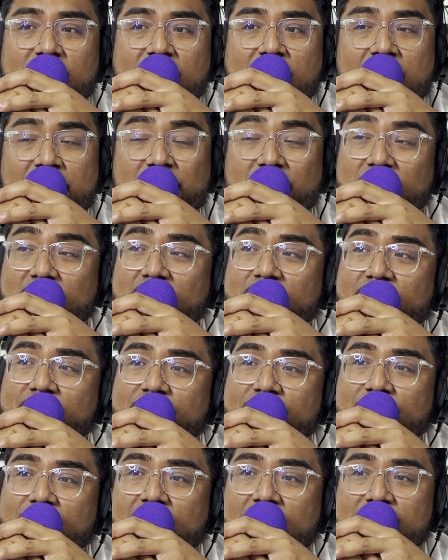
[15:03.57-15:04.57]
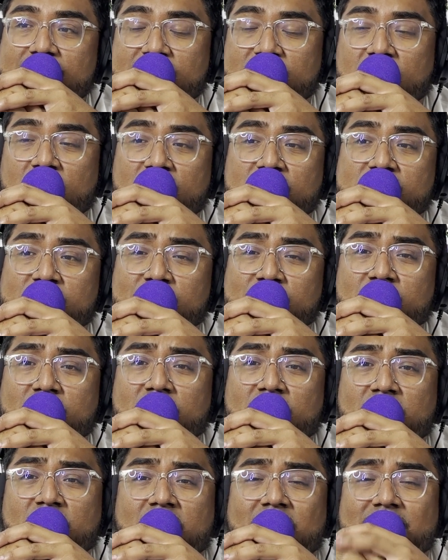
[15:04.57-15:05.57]
I believe I saw somewhere
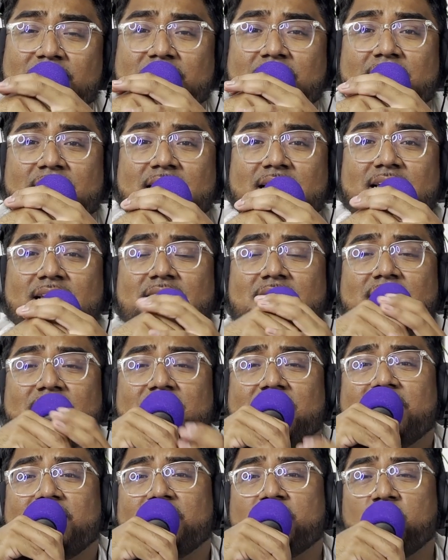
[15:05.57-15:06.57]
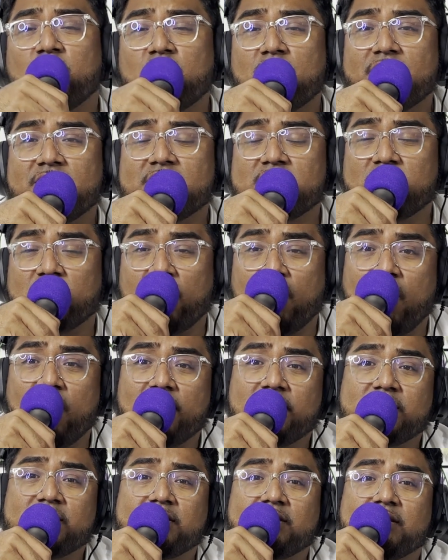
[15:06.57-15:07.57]
online that Djokovic
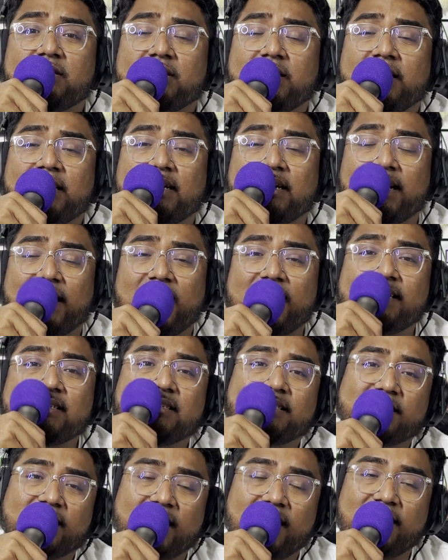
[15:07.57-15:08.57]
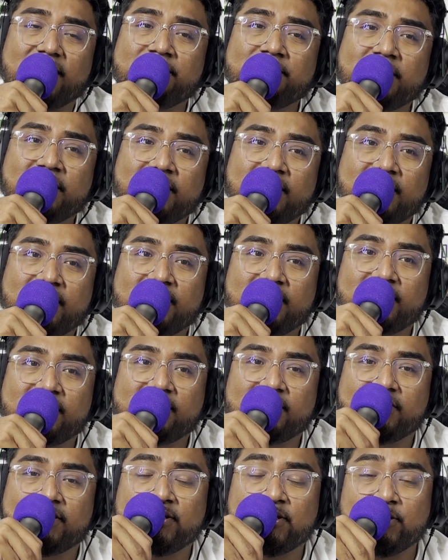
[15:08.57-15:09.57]
lost in less time
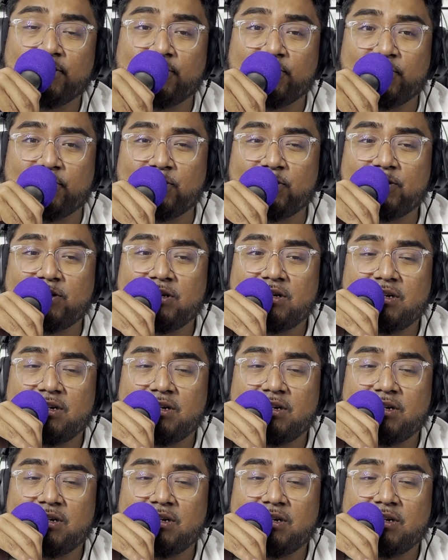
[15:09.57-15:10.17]
to